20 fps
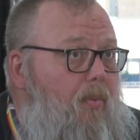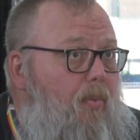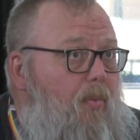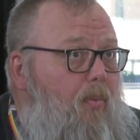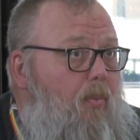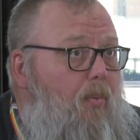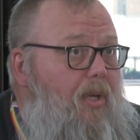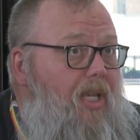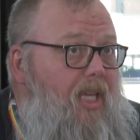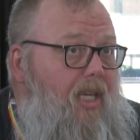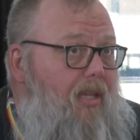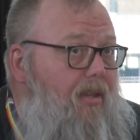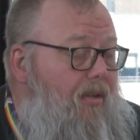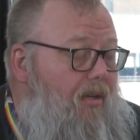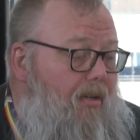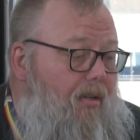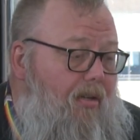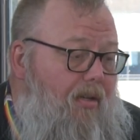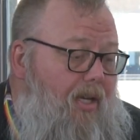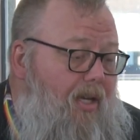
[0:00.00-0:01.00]
We
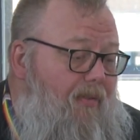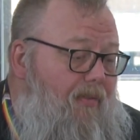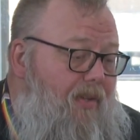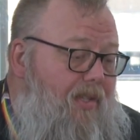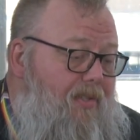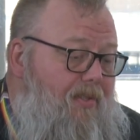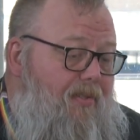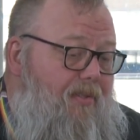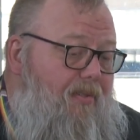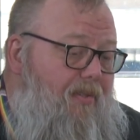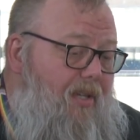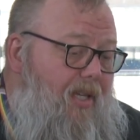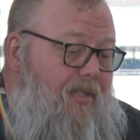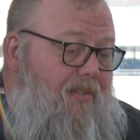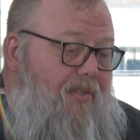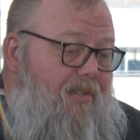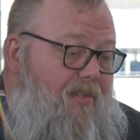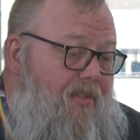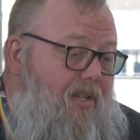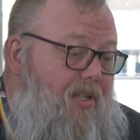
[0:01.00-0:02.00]
either, if it's
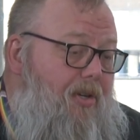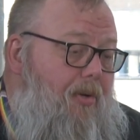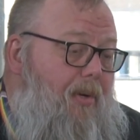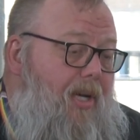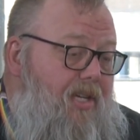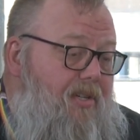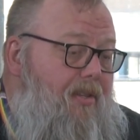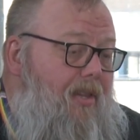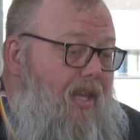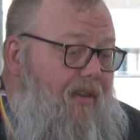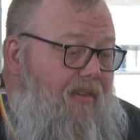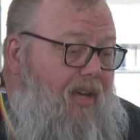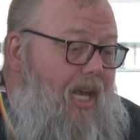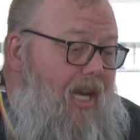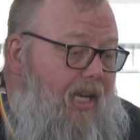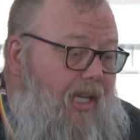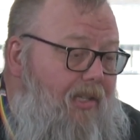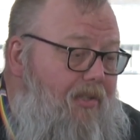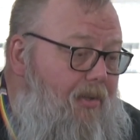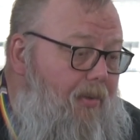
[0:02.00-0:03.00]
a situation they've got
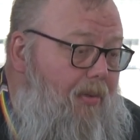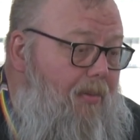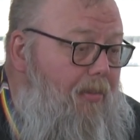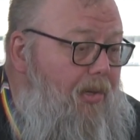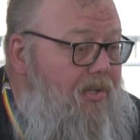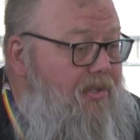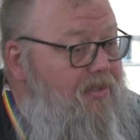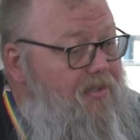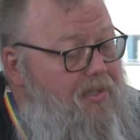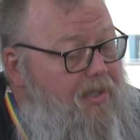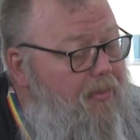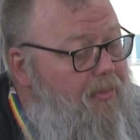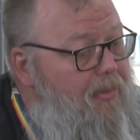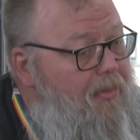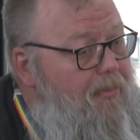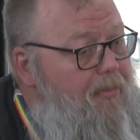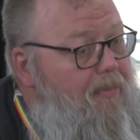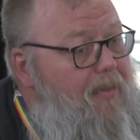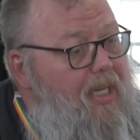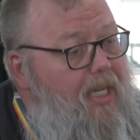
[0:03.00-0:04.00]
to get to an emergency
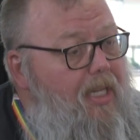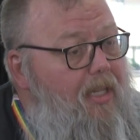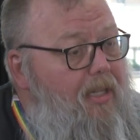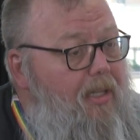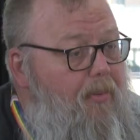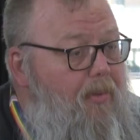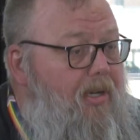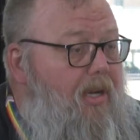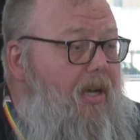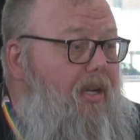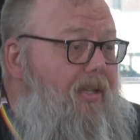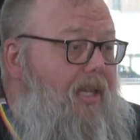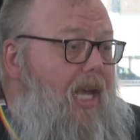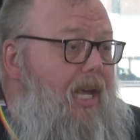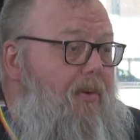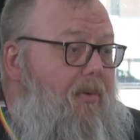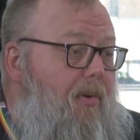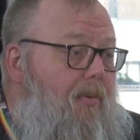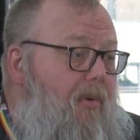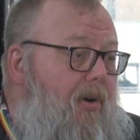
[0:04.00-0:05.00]
room immediately, we'll call
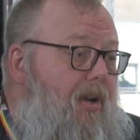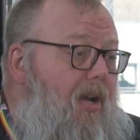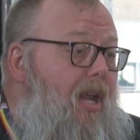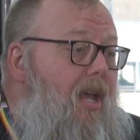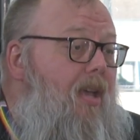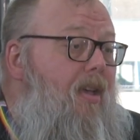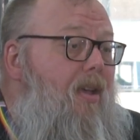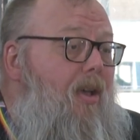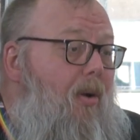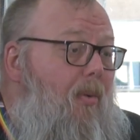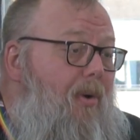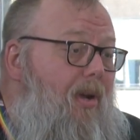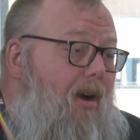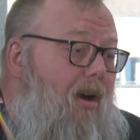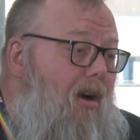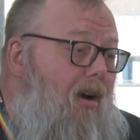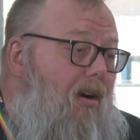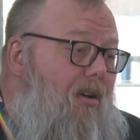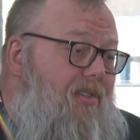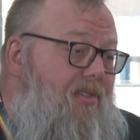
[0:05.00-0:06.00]
911. We
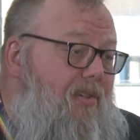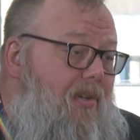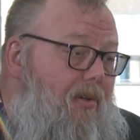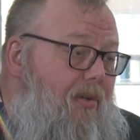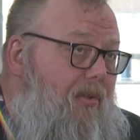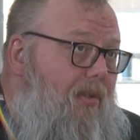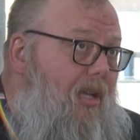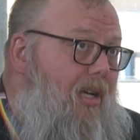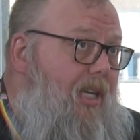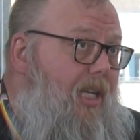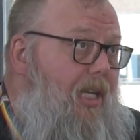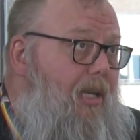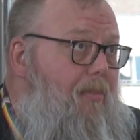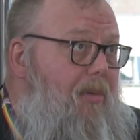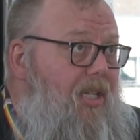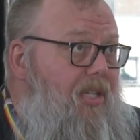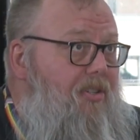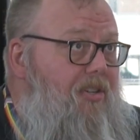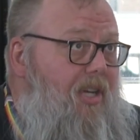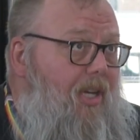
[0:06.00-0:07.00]
are also lucky to
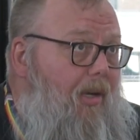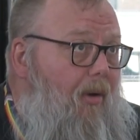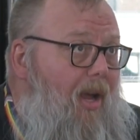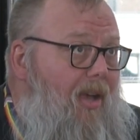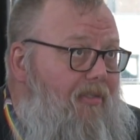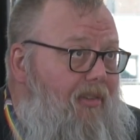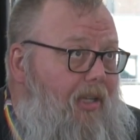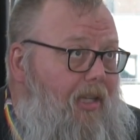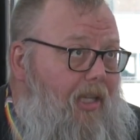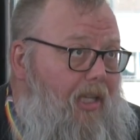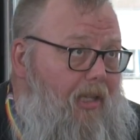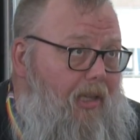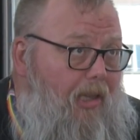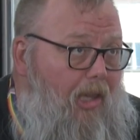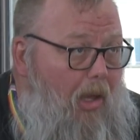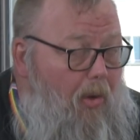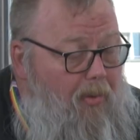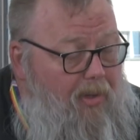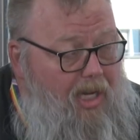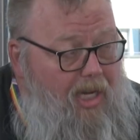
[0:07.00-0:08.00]
be geographically
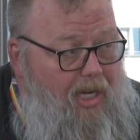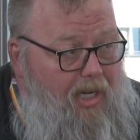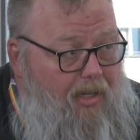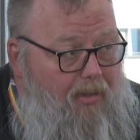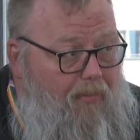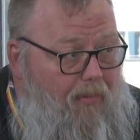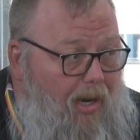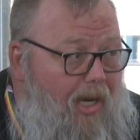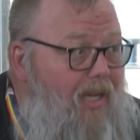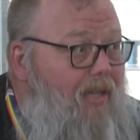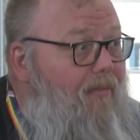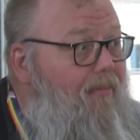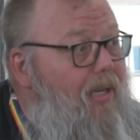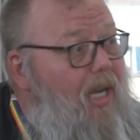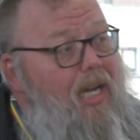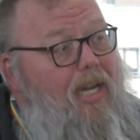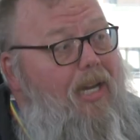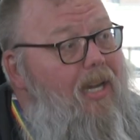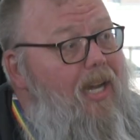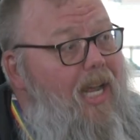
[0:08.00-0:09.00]
located right
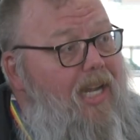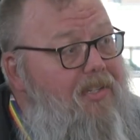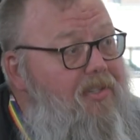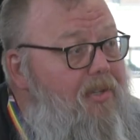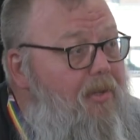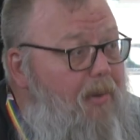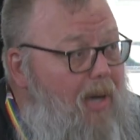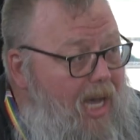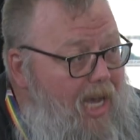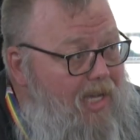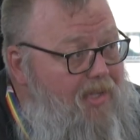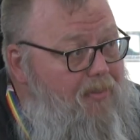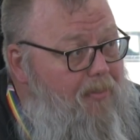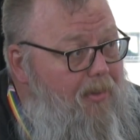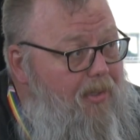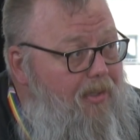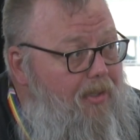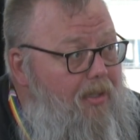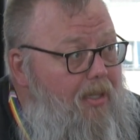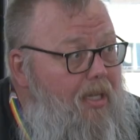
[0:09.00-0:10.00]
kind of next to a hospital.